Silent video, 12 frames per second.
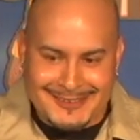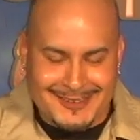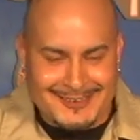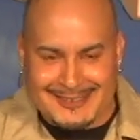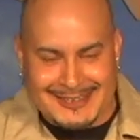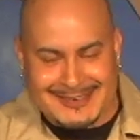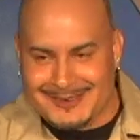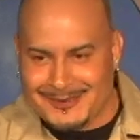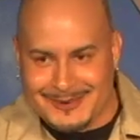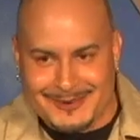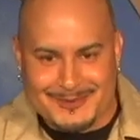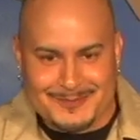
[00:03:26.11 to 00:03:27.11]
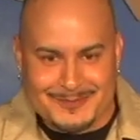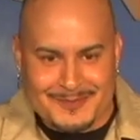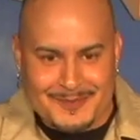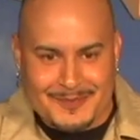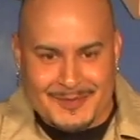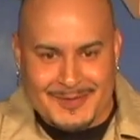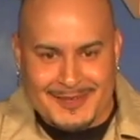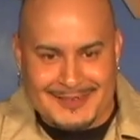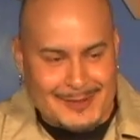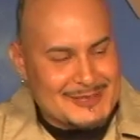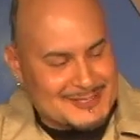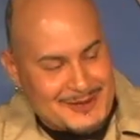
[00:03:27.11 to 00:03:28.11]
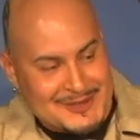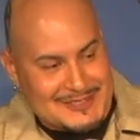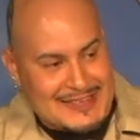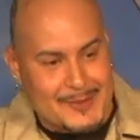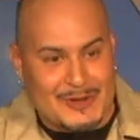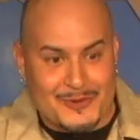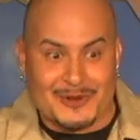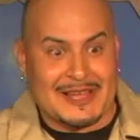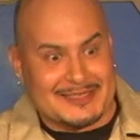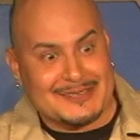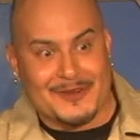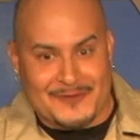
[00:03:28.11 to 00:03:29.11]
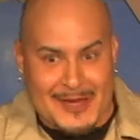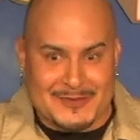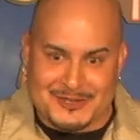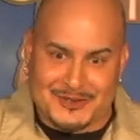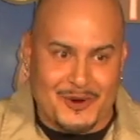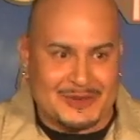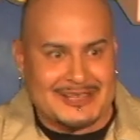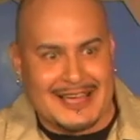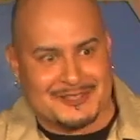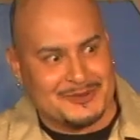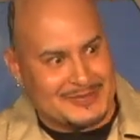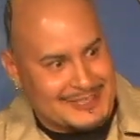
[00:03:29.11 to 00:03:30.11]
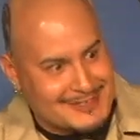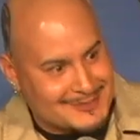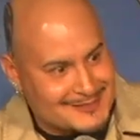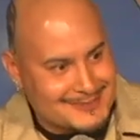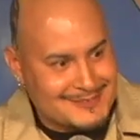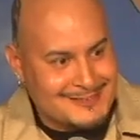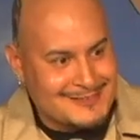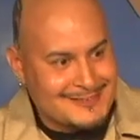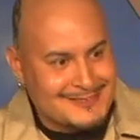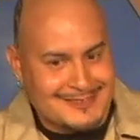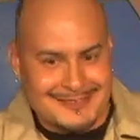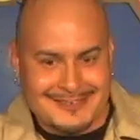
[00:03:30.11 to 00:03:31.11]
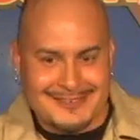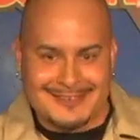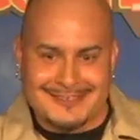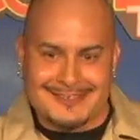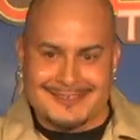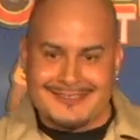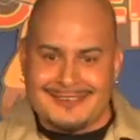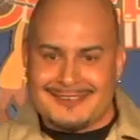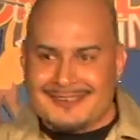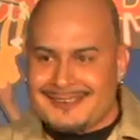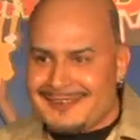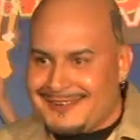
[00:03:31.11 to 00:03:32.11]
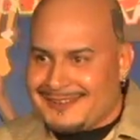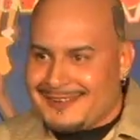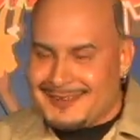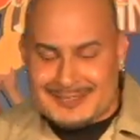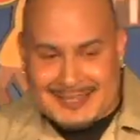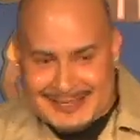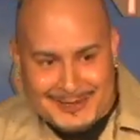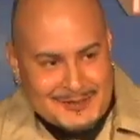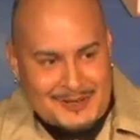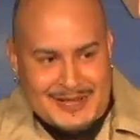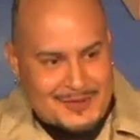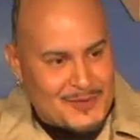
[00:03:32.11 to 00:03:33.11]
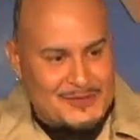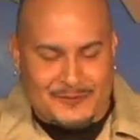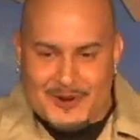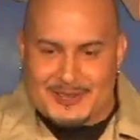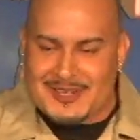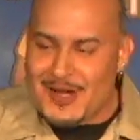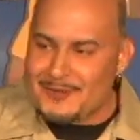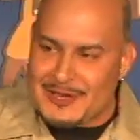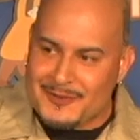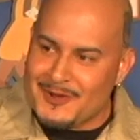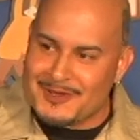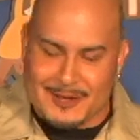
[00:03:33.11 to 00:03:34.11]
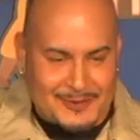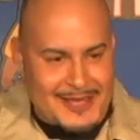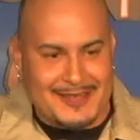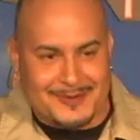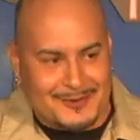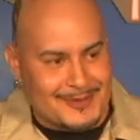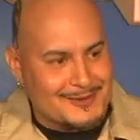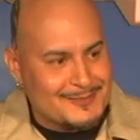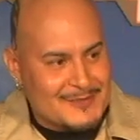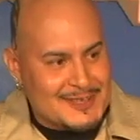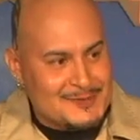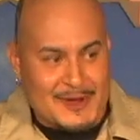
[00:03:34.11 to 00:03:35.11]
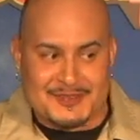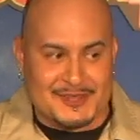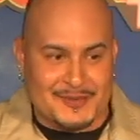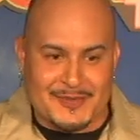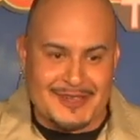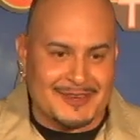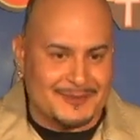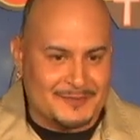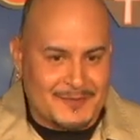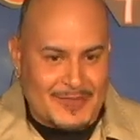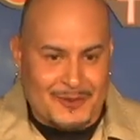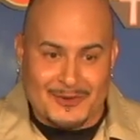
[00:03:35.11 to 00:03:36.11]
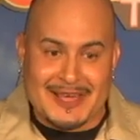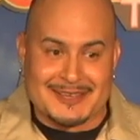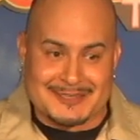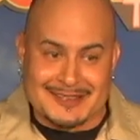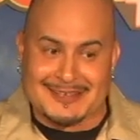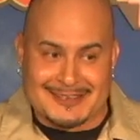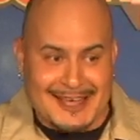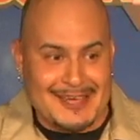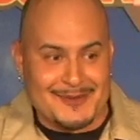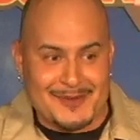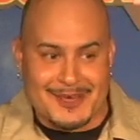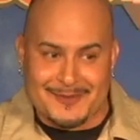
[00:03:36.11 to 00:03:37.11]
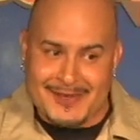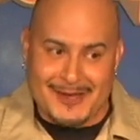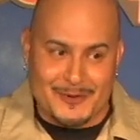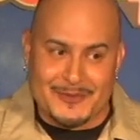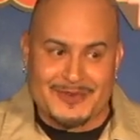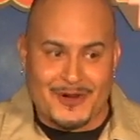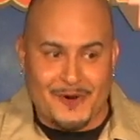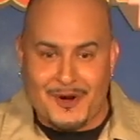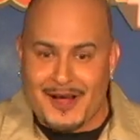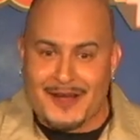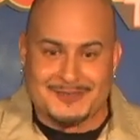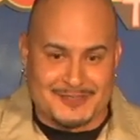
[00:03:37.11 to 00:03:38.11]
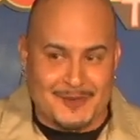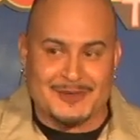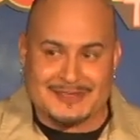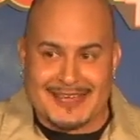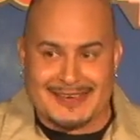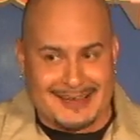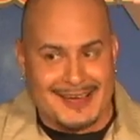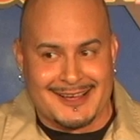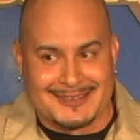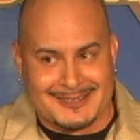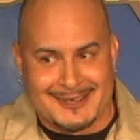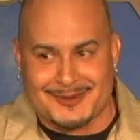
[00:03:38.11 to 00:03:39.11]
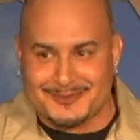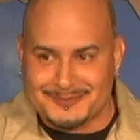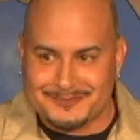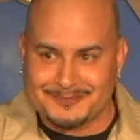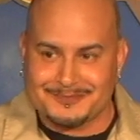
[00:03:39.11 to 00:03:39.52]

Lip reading: Those ain't cool. Because, I mean, seriously, how many real Latino families you know only got 2 kids? Because Latinos are like the most fertile people on the planet, brother. Especially the men. We're like a stick of dynamite, man. When we go off, someone's getting knocked up.